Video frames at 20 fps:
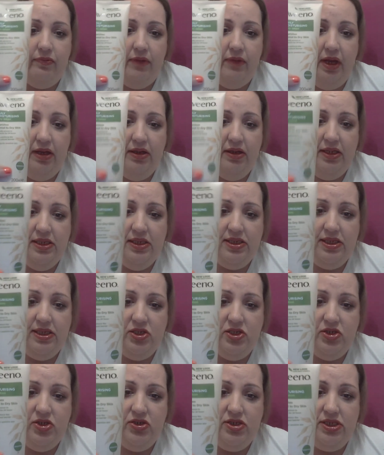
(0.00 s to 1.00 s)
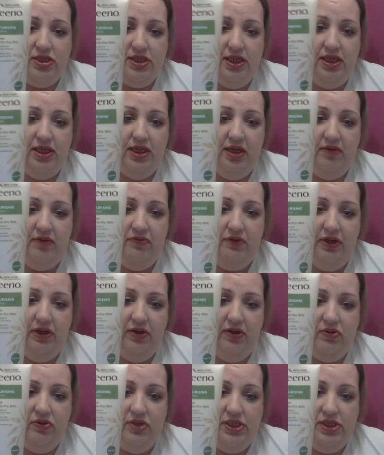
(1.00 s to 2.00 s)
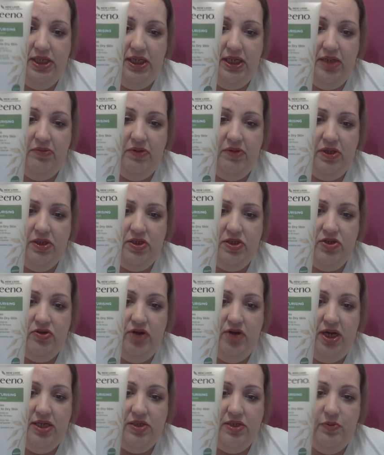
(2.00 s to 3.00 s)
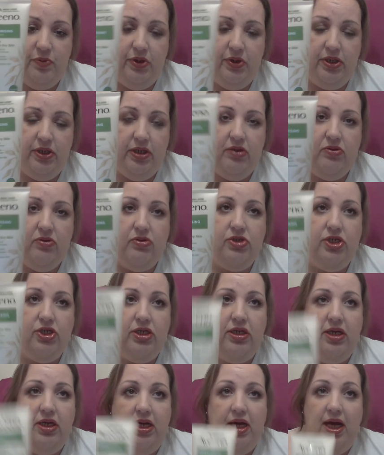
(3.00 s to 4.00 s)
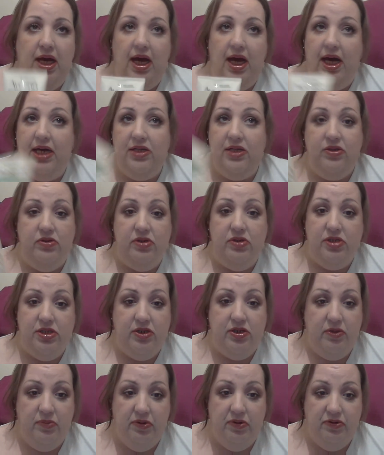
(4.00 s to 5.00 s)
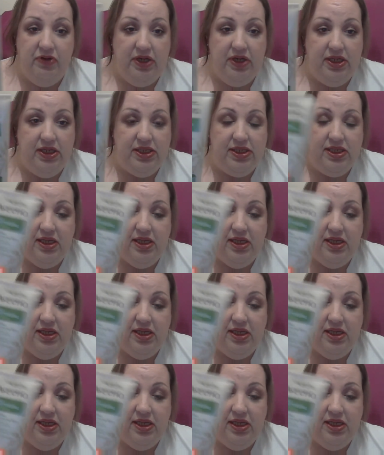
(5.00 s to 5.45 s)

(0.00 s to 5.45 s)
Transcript: This is just the Aveeno Daily Moisturizer Body Lotion. I do use it on my face.